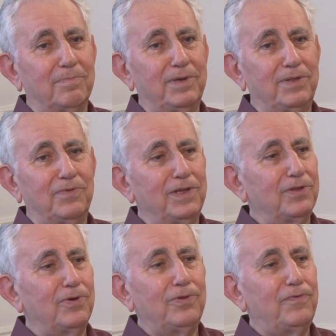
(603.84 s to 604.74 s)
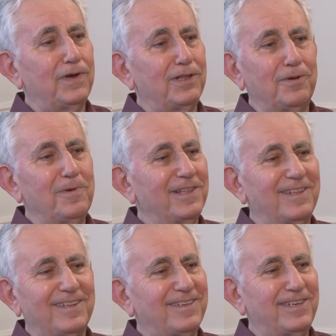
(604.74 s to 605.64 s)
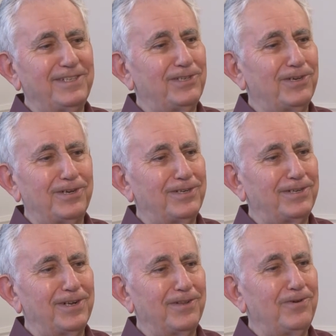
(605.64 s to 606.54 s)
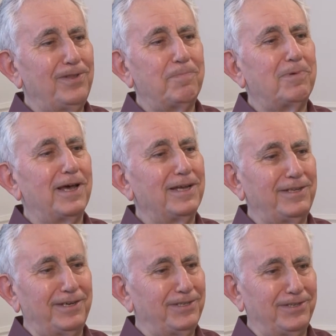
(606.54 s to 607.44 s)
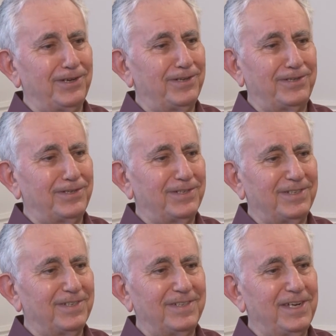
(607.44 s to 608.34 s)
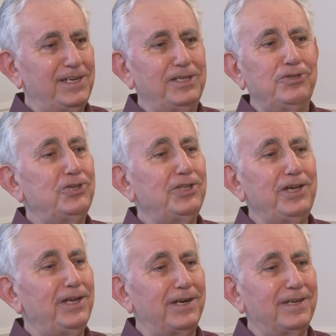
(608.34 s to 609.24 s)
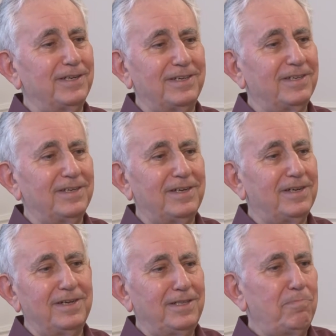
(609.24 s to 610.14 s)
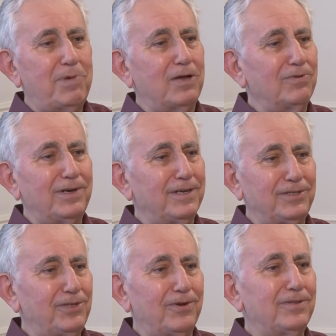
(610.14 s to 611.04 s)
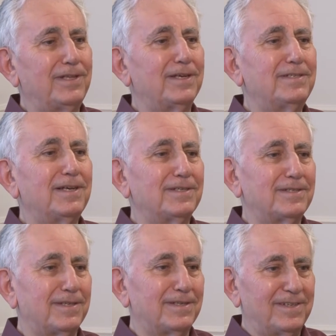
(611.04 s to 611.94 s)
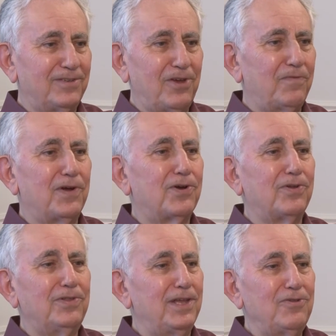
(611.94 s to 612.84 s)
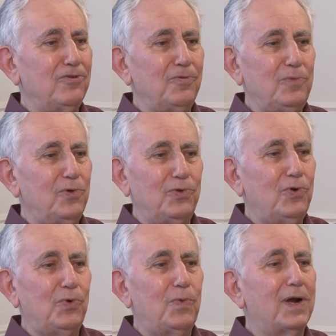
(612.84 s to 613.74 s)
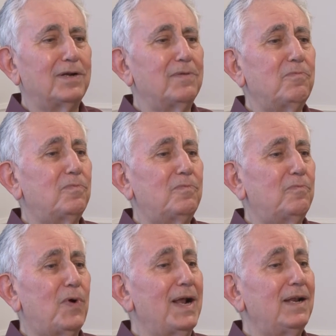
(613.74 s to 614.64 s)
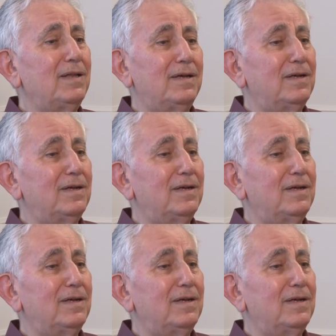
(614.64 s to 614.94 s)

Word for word: between good fundamental research and good applied research and engineering. the boundaries don't exist. You have a continuum, you do one well,